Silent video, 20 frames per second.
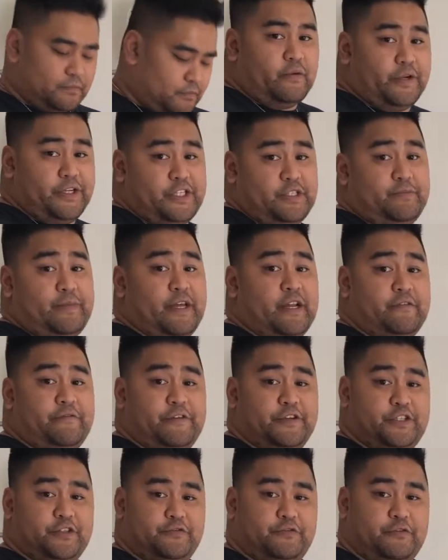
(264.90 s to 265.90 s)
which is
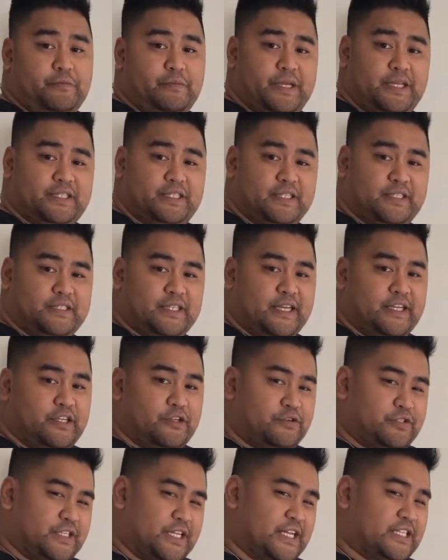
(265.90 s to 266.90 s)
beneficial for me since I
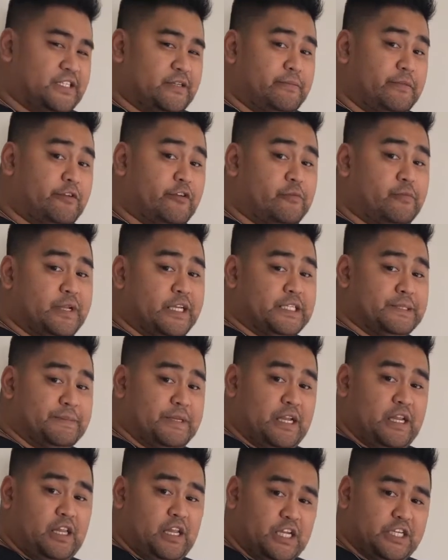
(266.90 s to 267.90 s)
use it as a meal
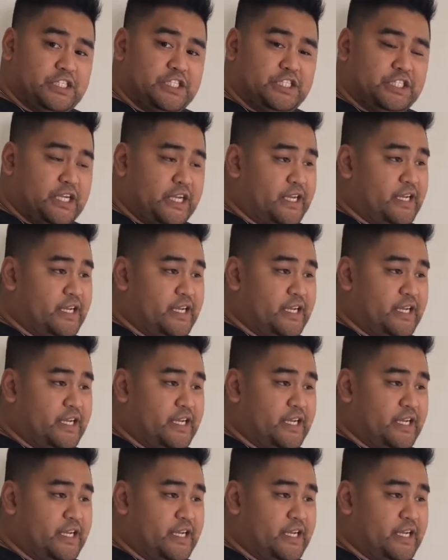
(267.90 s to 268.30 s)
replacement at lunch,